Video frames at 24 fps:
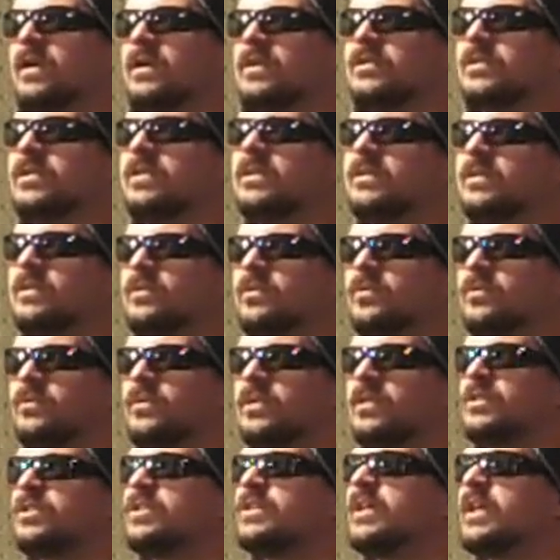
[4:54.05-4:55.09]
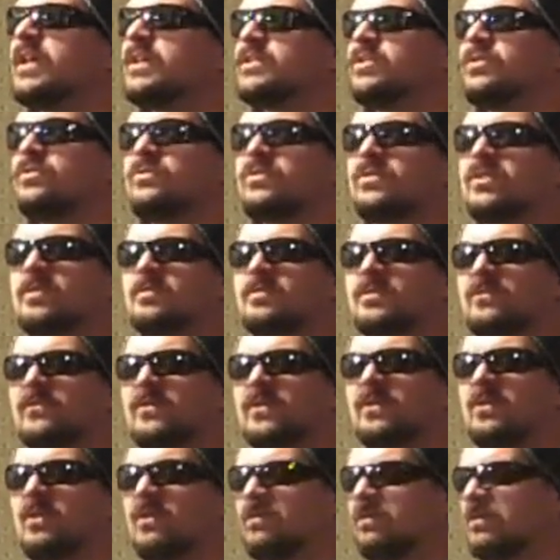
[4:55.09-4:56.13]
She eats the poutine. She takes 2 sips of
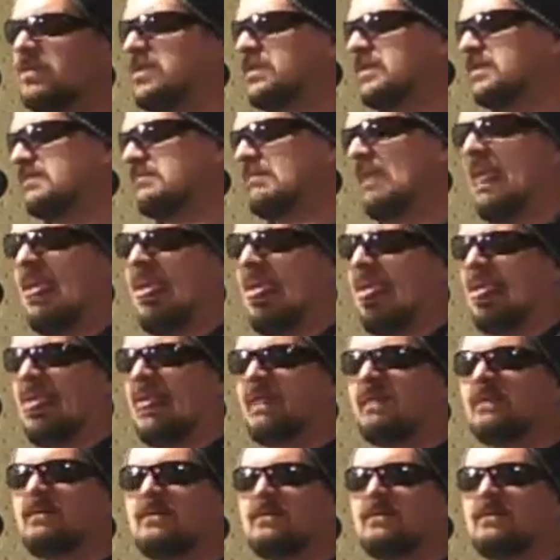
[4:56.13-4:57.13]
her Coke, and she goes, ugh.